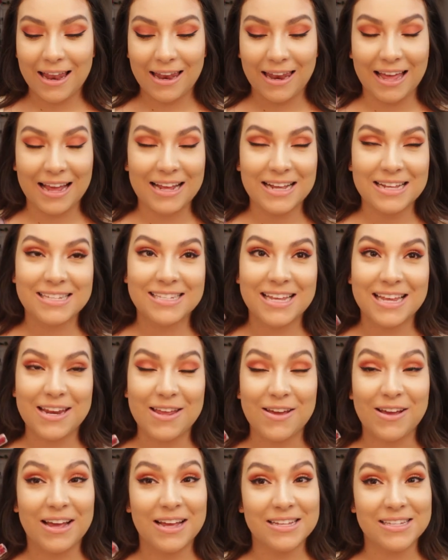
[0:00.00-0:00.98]
Like I said,
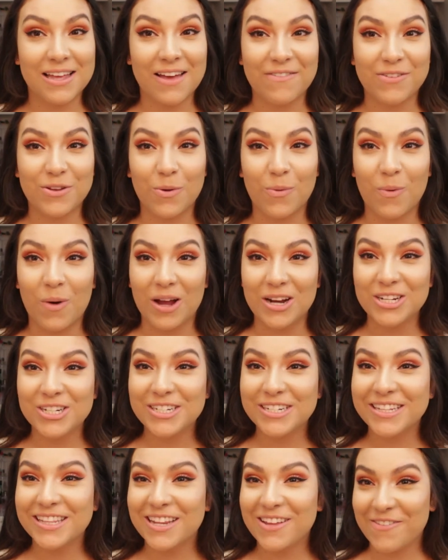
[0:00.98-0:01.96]
you guys have to
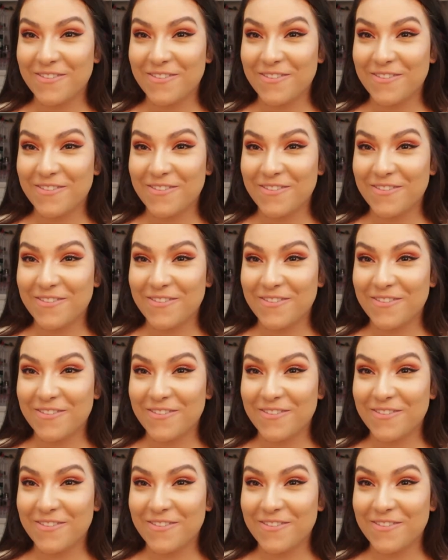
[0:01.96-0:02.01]
watch the